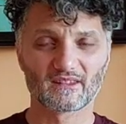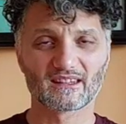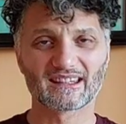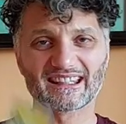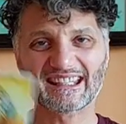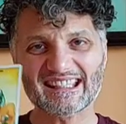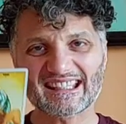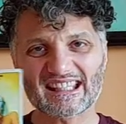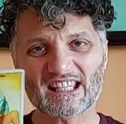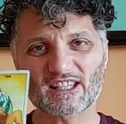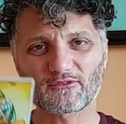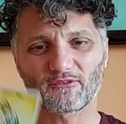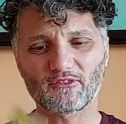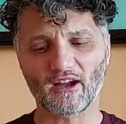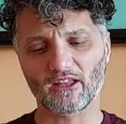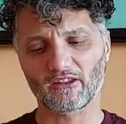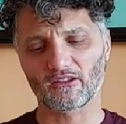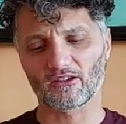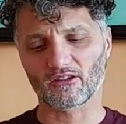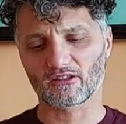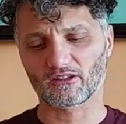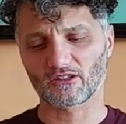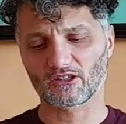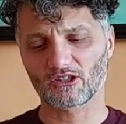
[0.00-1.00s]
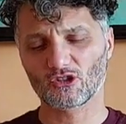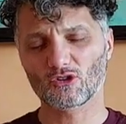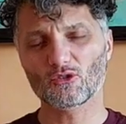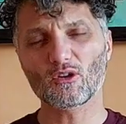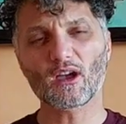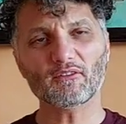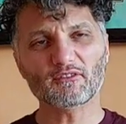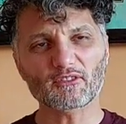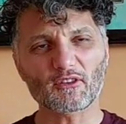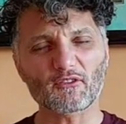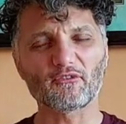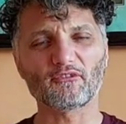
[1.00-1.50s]
This is fire. You
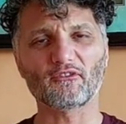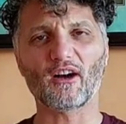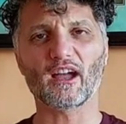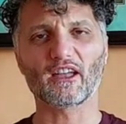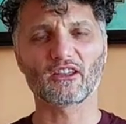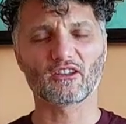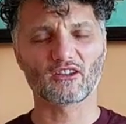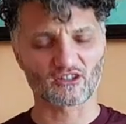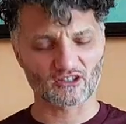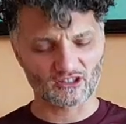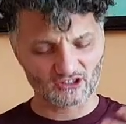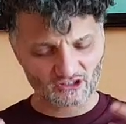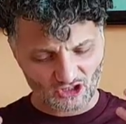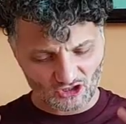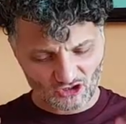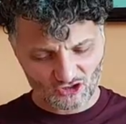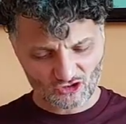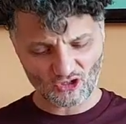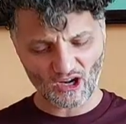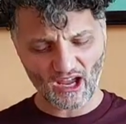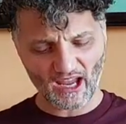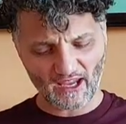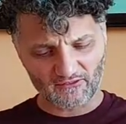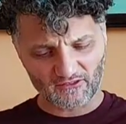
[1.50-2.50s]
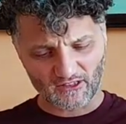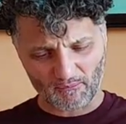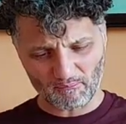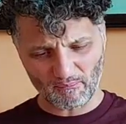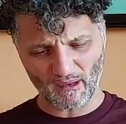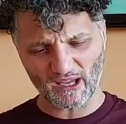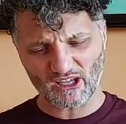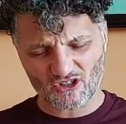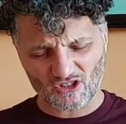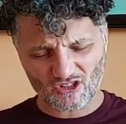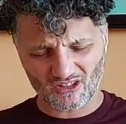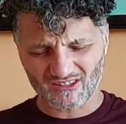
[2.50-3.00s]
have the fire, the drive, the
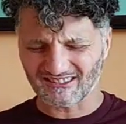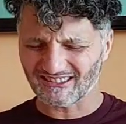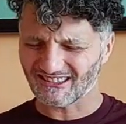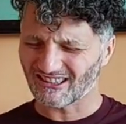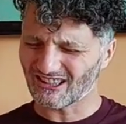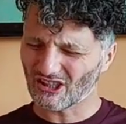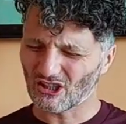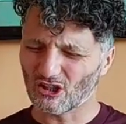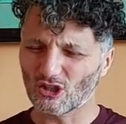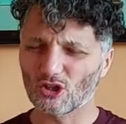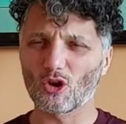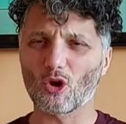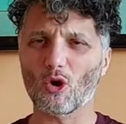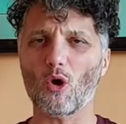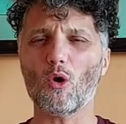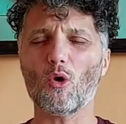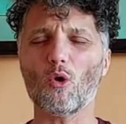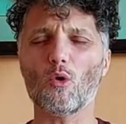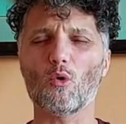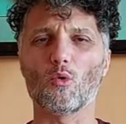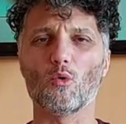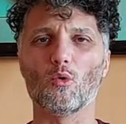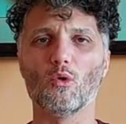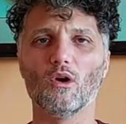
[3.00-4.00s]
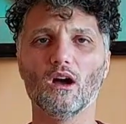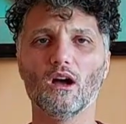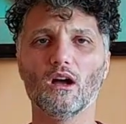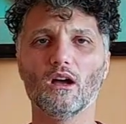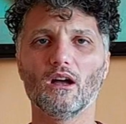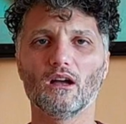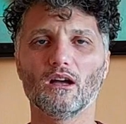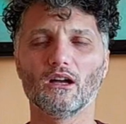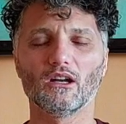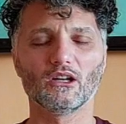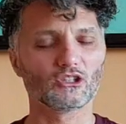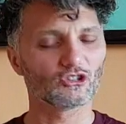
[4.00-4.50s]
passion. Go.
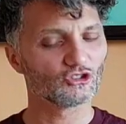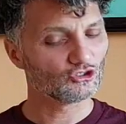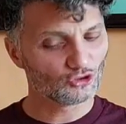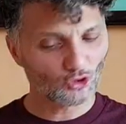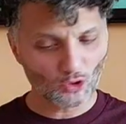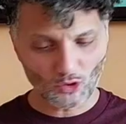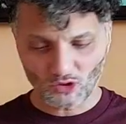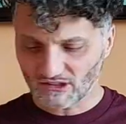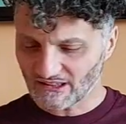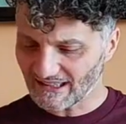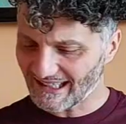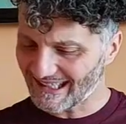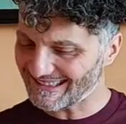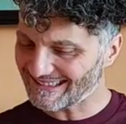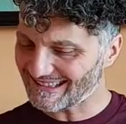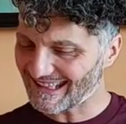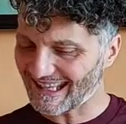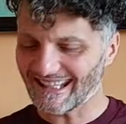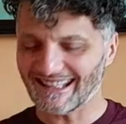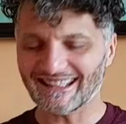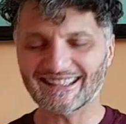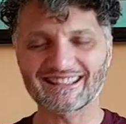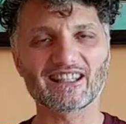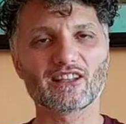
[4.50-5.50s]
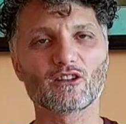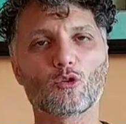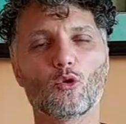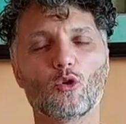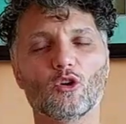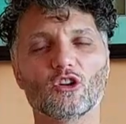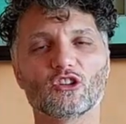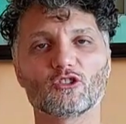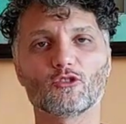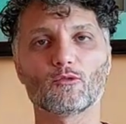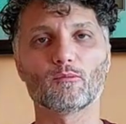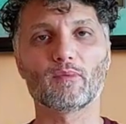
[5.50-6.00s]
Don't let anything
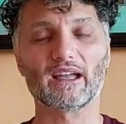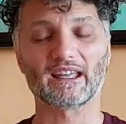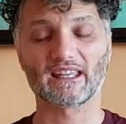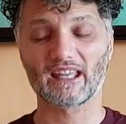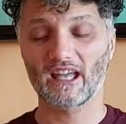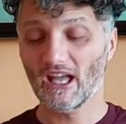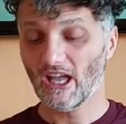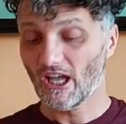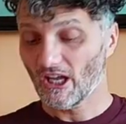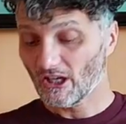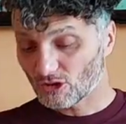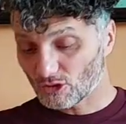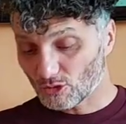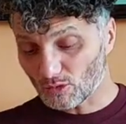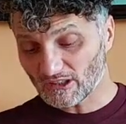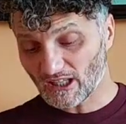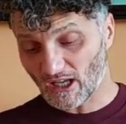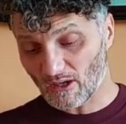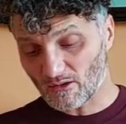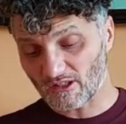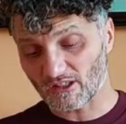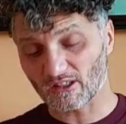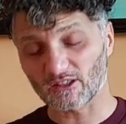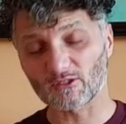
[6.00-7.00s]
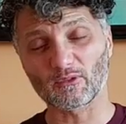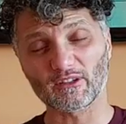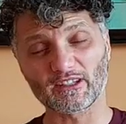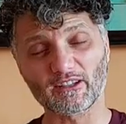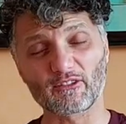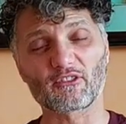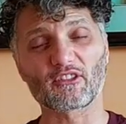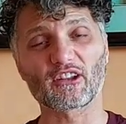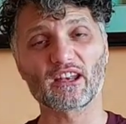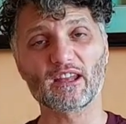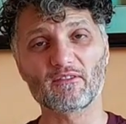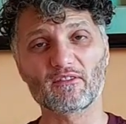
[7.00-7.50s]
hold you back.
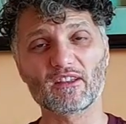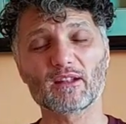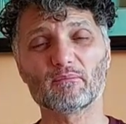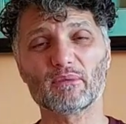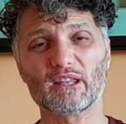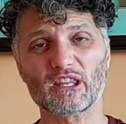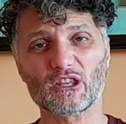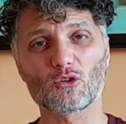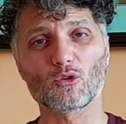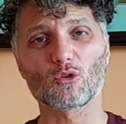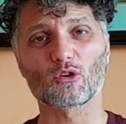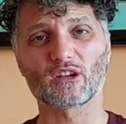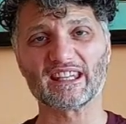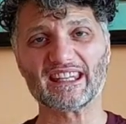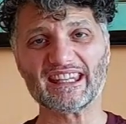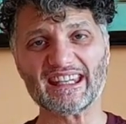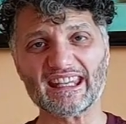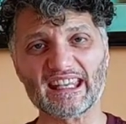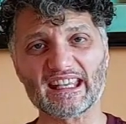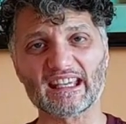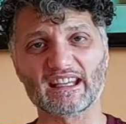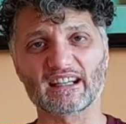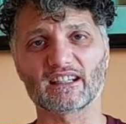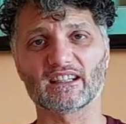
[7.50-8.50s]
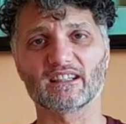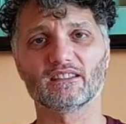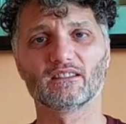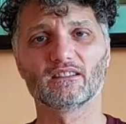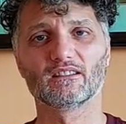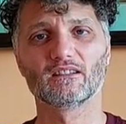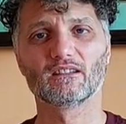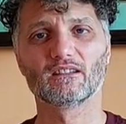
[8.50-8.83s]
2023 will be your year.